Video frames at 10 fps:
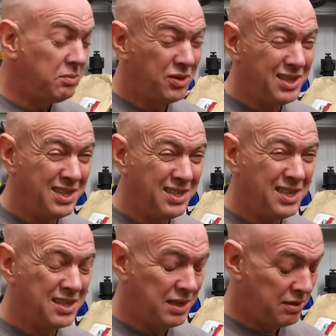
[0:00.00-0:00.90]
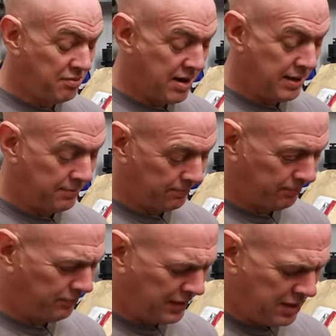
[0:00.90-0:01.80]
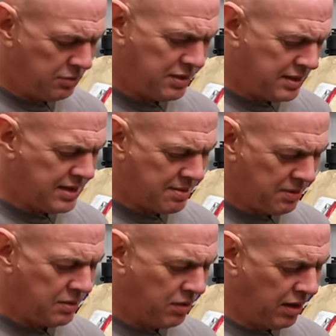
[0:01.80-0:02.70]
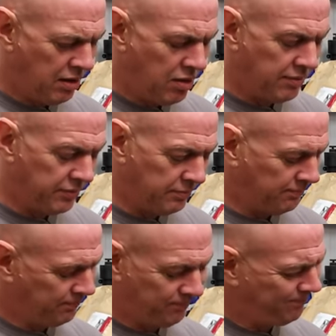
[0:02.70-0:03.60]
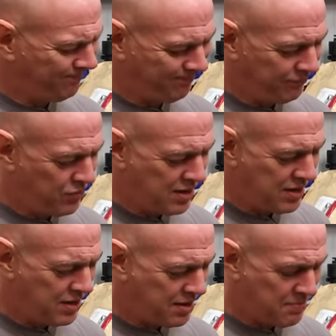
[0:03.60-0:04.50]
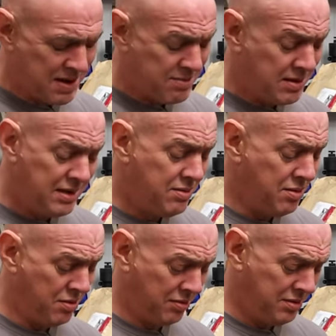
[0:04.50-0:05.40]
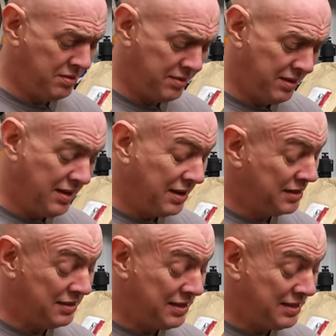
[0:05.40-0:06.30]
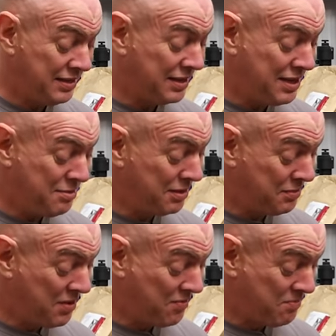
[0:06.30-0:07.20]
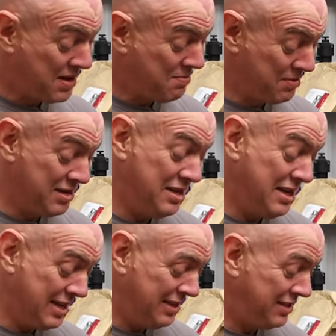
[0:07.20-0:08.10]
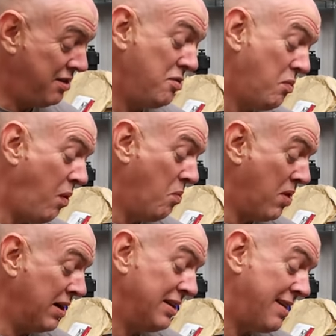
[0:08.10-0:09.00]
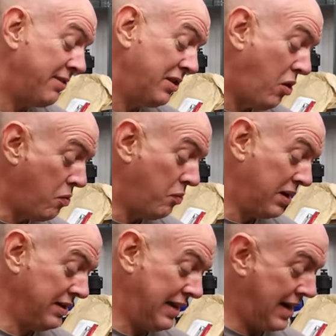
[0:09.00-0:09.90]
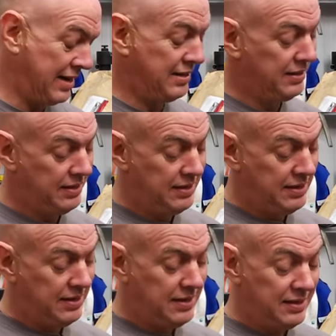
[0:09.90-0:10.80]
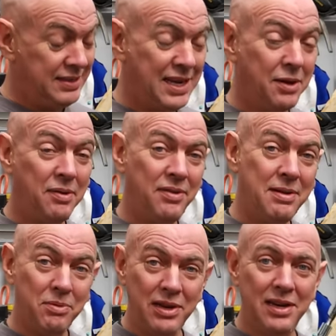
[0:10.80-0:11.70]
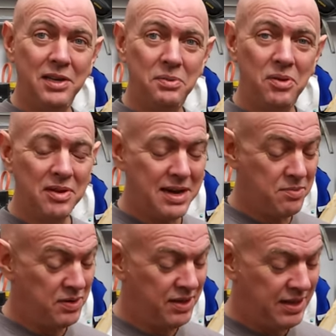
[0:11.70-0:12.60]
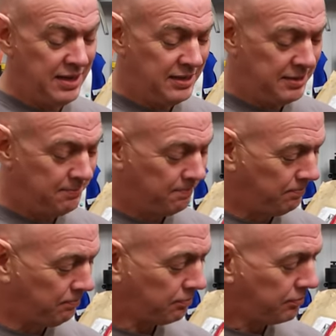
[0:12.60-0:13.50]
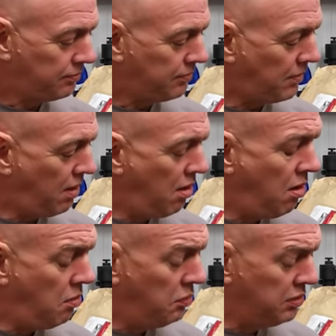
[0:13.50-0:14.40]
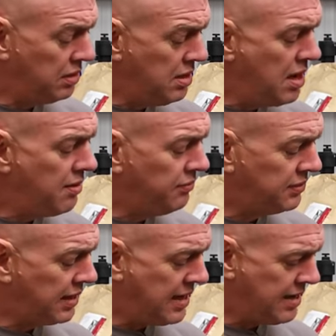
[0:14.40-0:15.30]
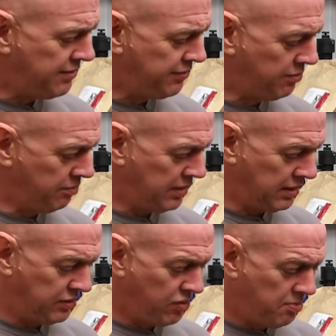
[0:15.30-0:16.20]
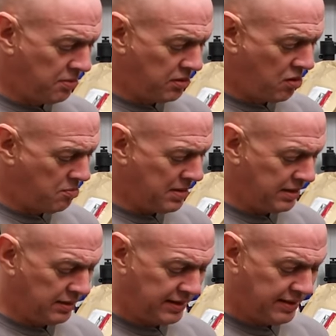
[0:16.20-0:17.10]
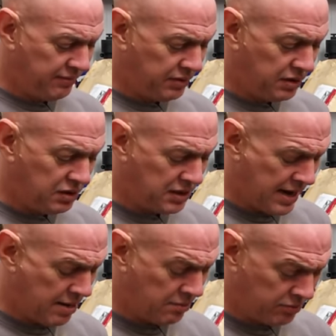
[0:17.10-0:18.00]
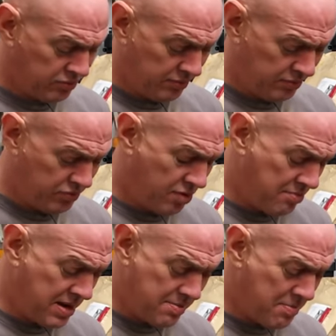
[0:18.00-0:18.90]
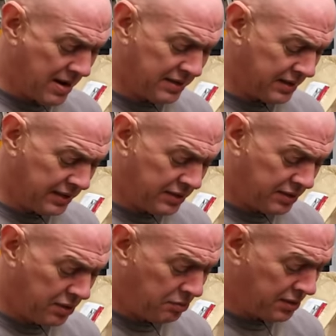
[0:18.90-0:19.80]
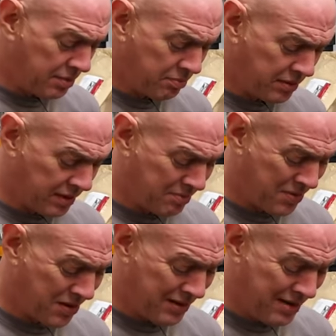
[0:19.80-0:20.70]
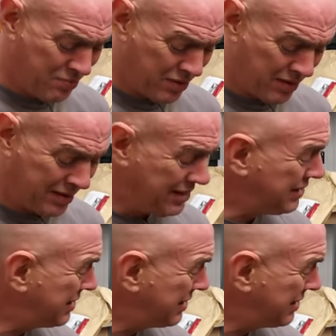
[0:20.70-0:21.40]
from 1963. You would think there'd be quite a lot of them. Well, apparently not, because there's a queue of 12 people at least who want one and haven't got one yet. So if anybody knows where I can get one of these, I would love to hear from you. Drop a comment, give us a shout, drop me a message, do something, but I need one of these